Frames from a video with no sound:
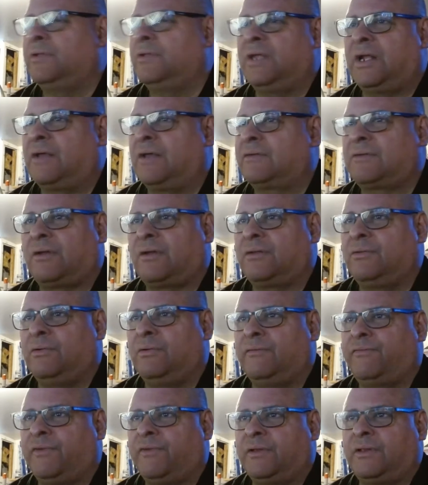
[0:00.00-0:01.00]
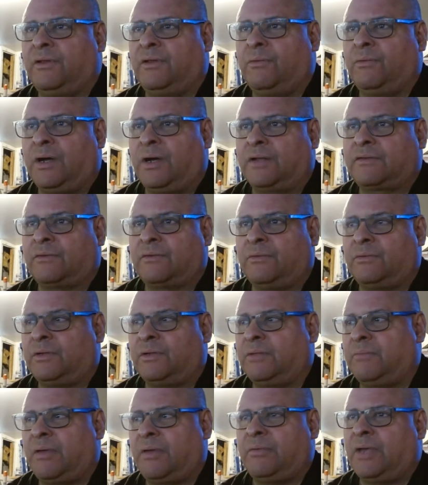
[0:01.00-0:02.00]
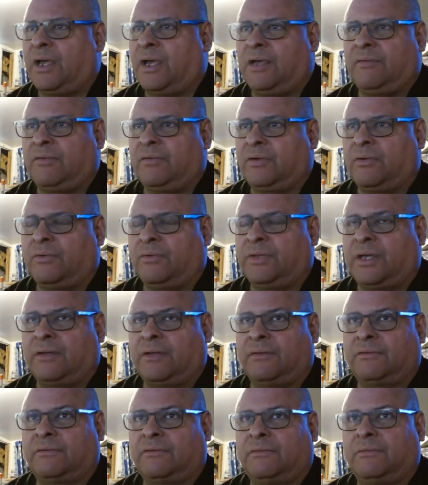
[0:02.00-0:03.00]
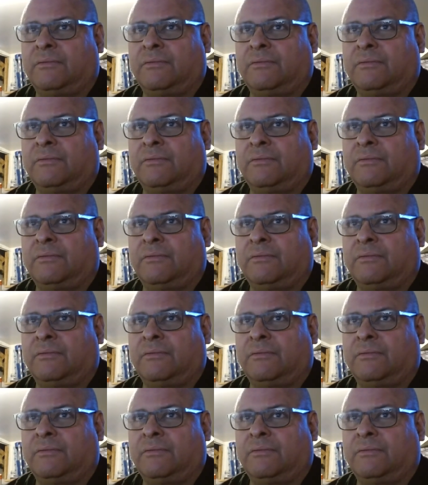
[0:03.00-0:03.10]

then I'll start doing 50 watts only. Maybe I even go down.